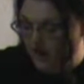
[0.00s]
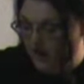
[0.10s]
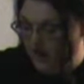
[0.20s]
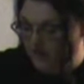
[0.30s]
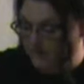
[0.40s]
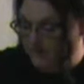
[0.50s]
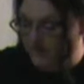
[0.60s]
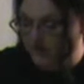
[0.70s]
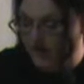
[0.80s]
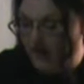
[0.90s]

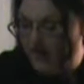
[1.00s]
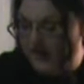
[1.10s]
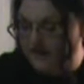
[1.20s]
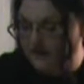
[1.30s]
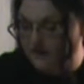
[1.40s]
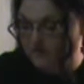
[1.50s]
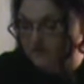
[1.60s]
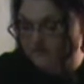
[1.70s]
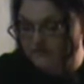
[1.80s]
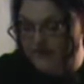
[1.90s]
I don't
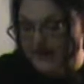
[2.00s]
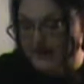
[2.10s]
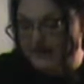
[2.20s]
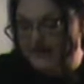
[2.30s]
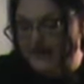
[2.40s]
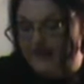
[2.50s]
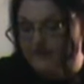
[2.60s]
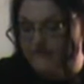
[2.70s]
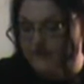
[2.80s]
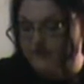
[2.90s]
think that
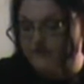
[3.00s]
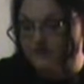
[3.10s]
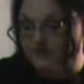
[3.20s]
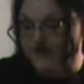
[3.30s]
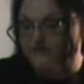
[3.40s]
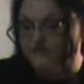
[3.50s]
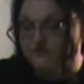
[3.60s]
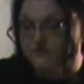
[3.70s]
if you're using natural